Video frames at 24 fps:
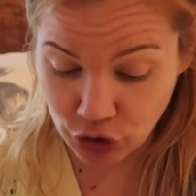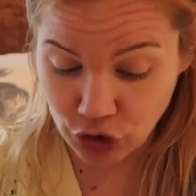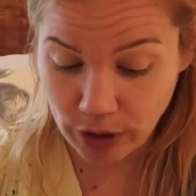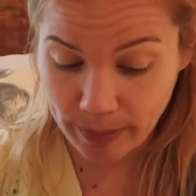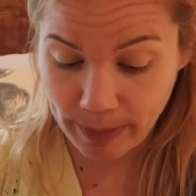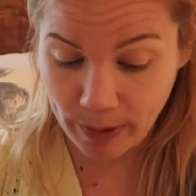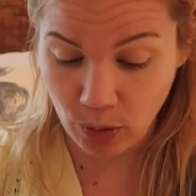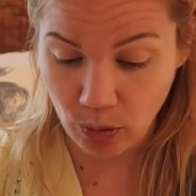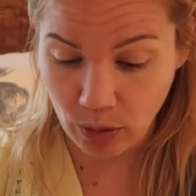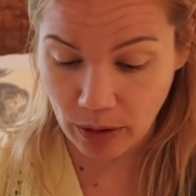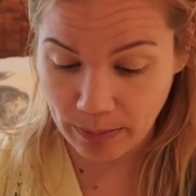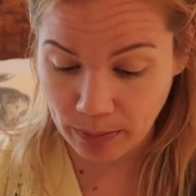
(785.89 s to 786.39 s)
a
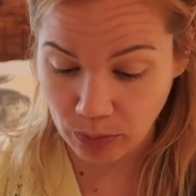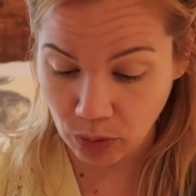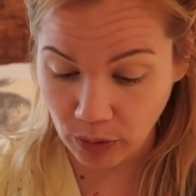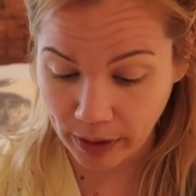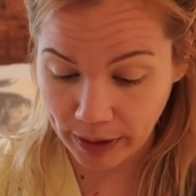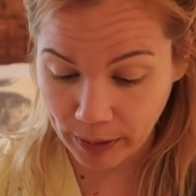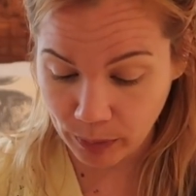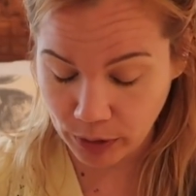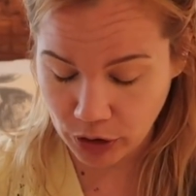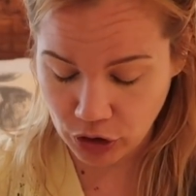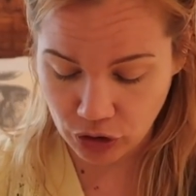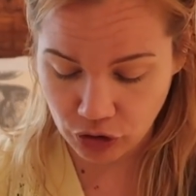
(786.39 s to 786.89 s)
trip at one
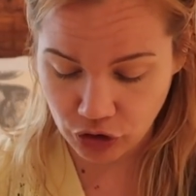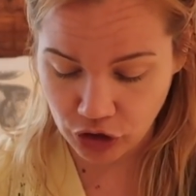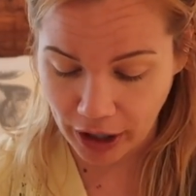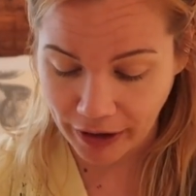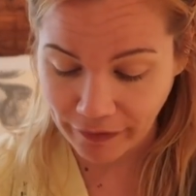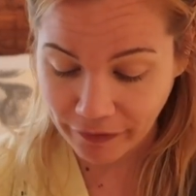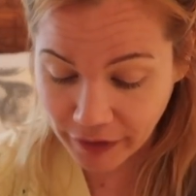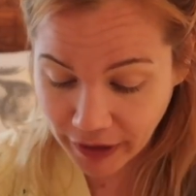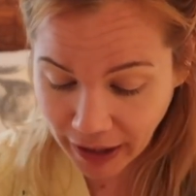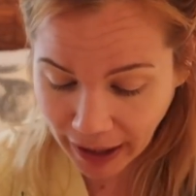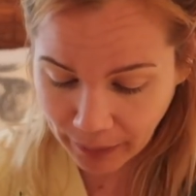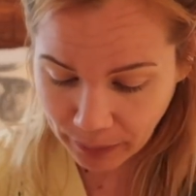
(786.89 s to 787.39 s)
point when
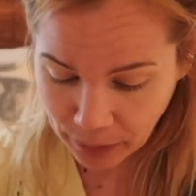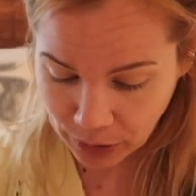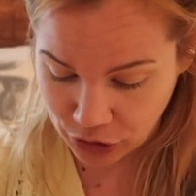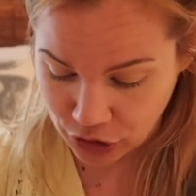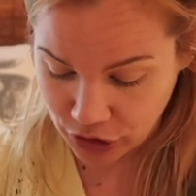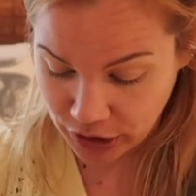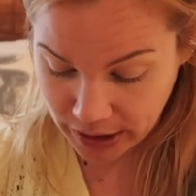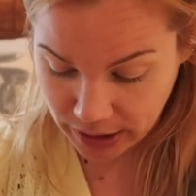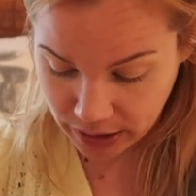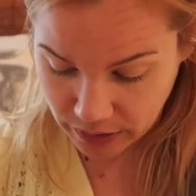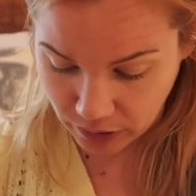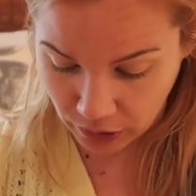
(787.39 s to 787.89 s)
Jeff and I were
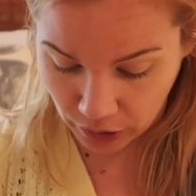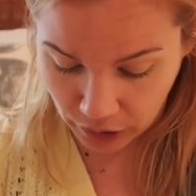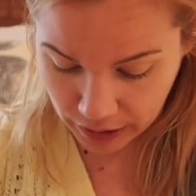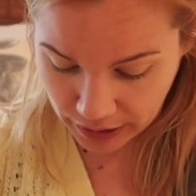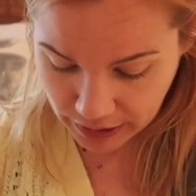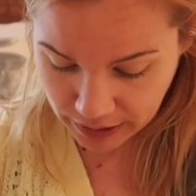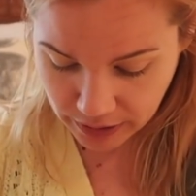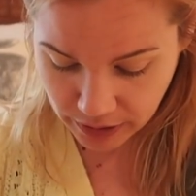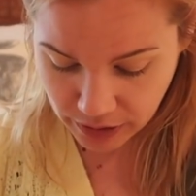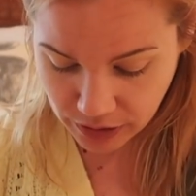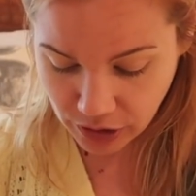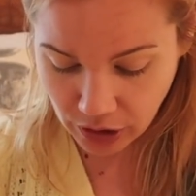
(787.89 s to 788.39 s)
just
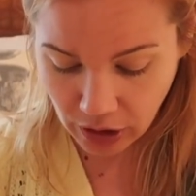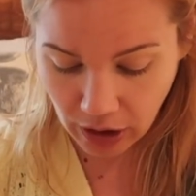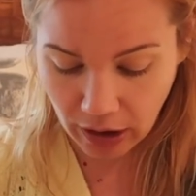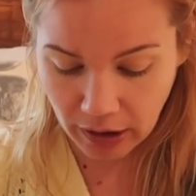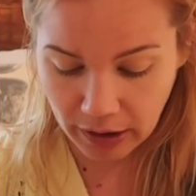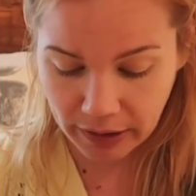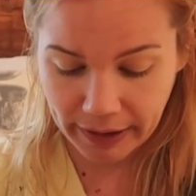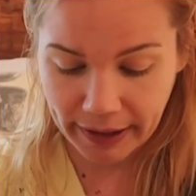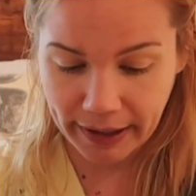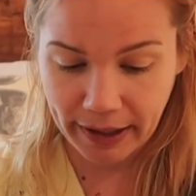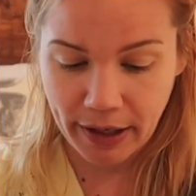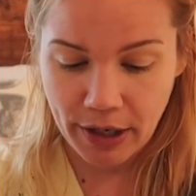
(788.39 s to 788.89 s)
starting to
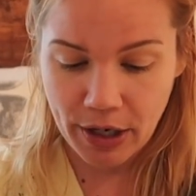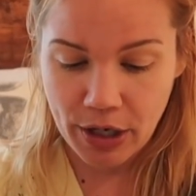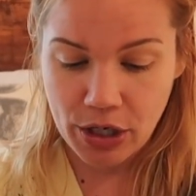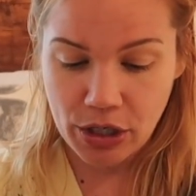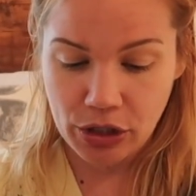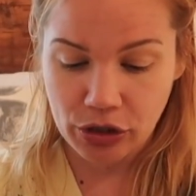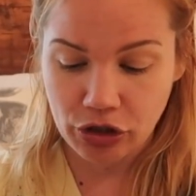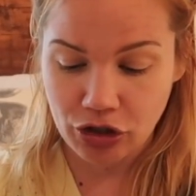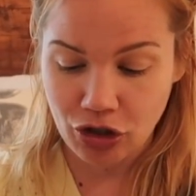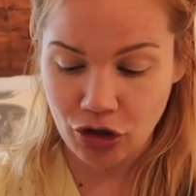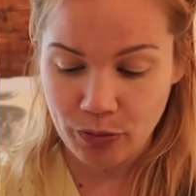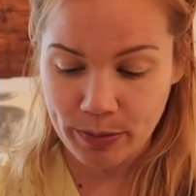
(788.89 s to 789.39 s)
talk. Like
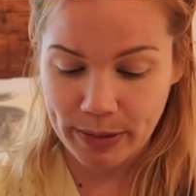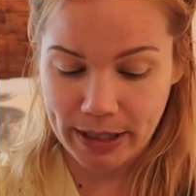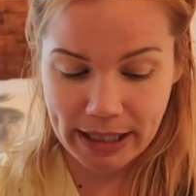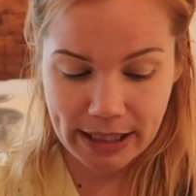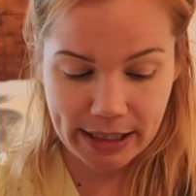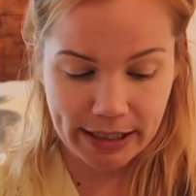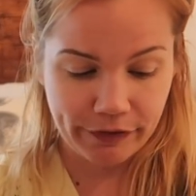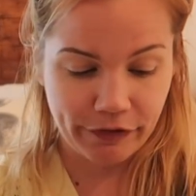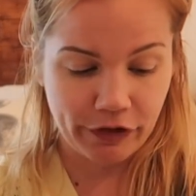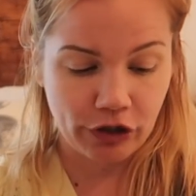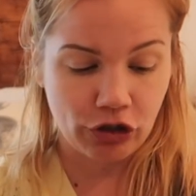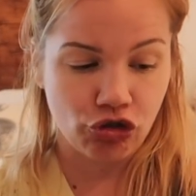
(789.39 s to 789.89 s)
so many
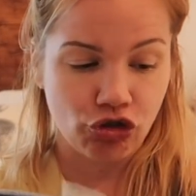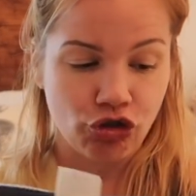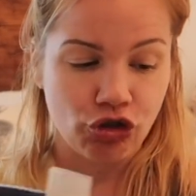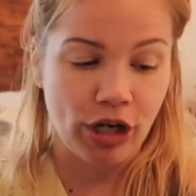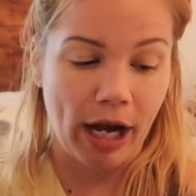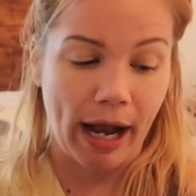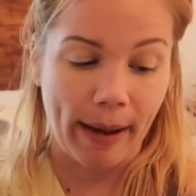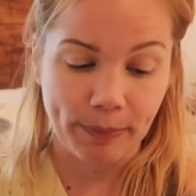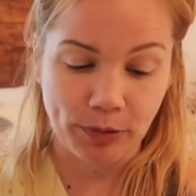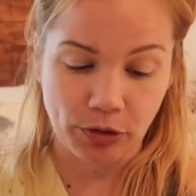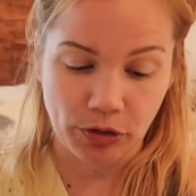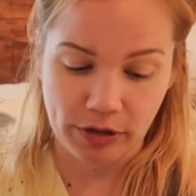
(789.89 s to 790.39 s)
different
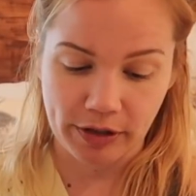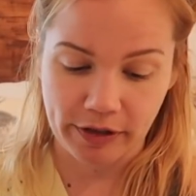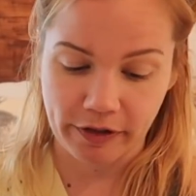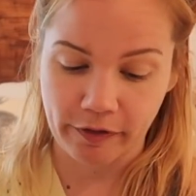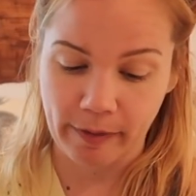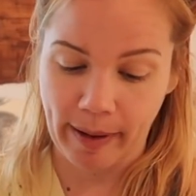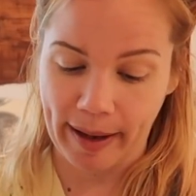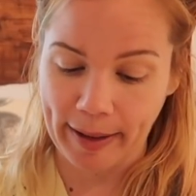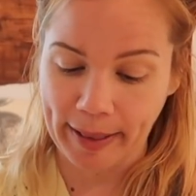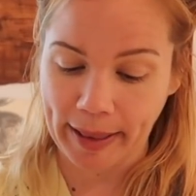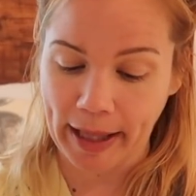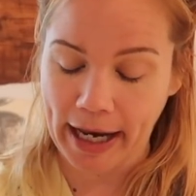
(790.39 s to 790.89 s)
chapters of
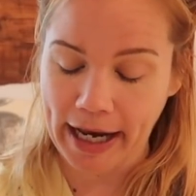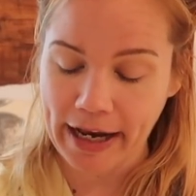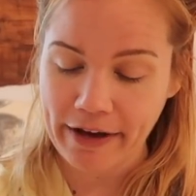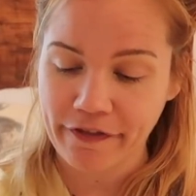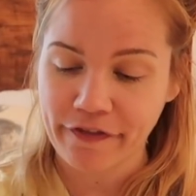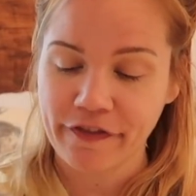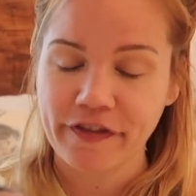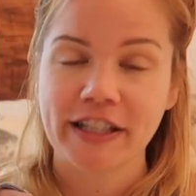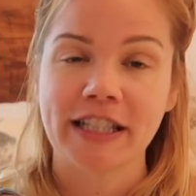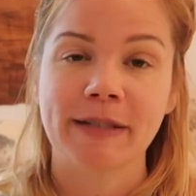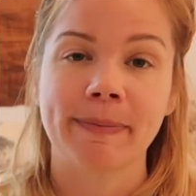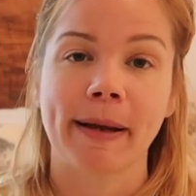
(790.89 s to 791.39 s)
my
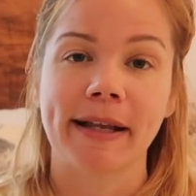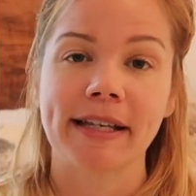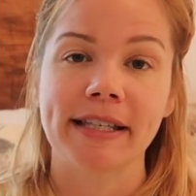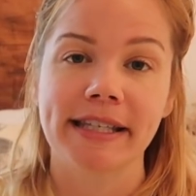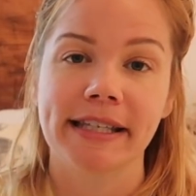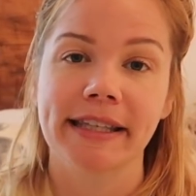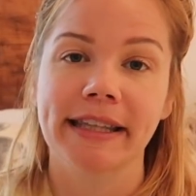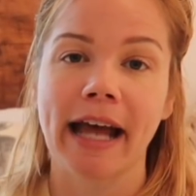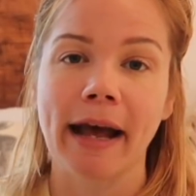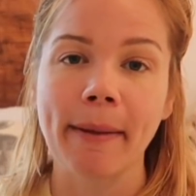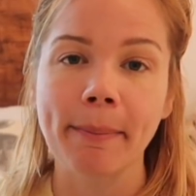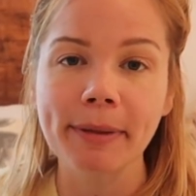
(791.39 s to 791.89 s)
life spent
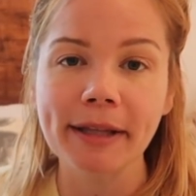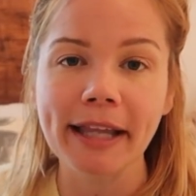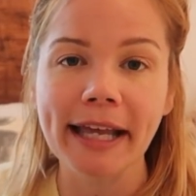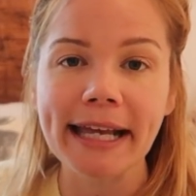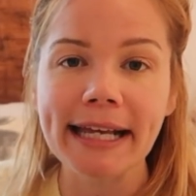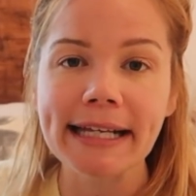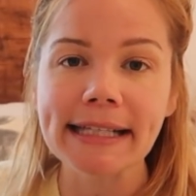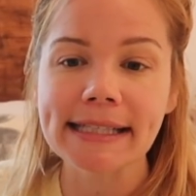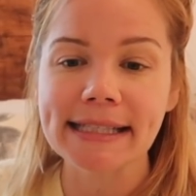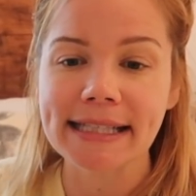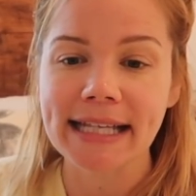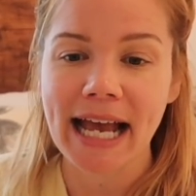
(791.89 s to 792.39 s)
in that
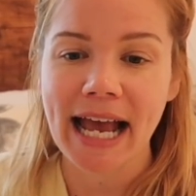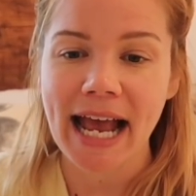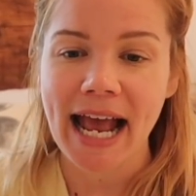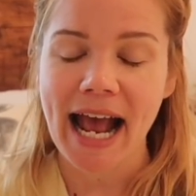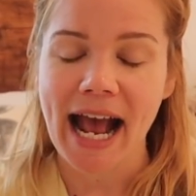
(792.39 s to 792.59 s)
place.